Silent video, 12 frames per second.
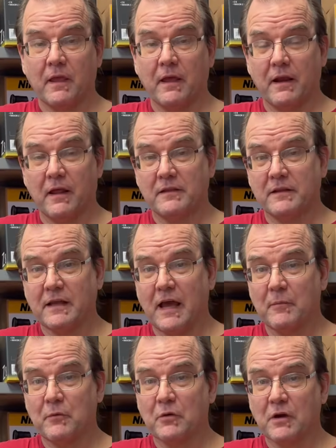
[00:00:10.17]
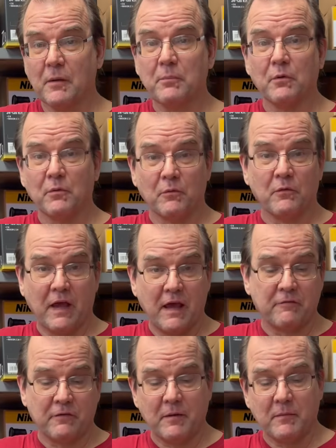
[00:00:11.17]
and at the time there were a couple
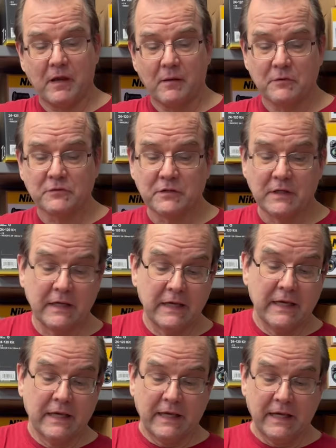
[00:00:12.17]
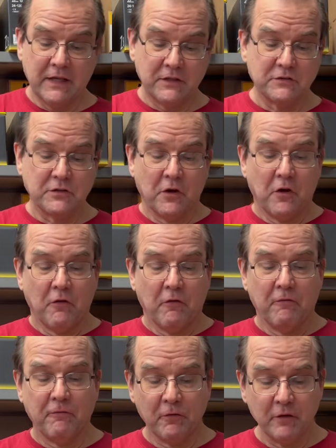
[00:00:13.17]
half-frame cameras. It's
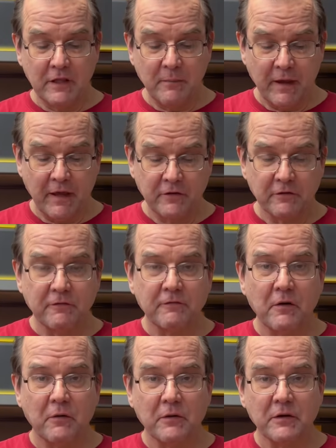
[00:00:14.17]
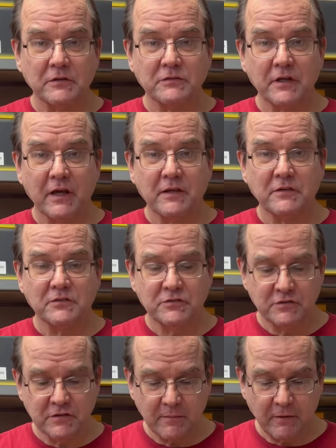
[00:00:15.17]
fully manual focus. I can
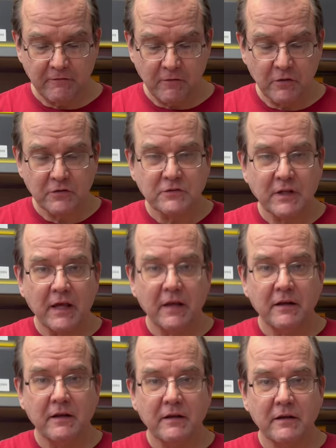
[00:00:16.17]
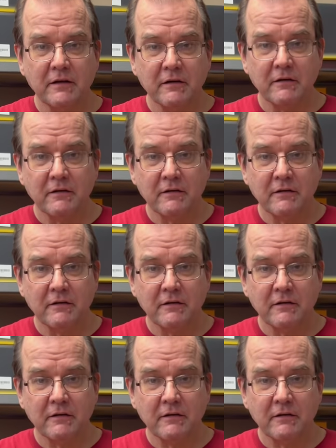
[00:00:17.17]
set my focus down here,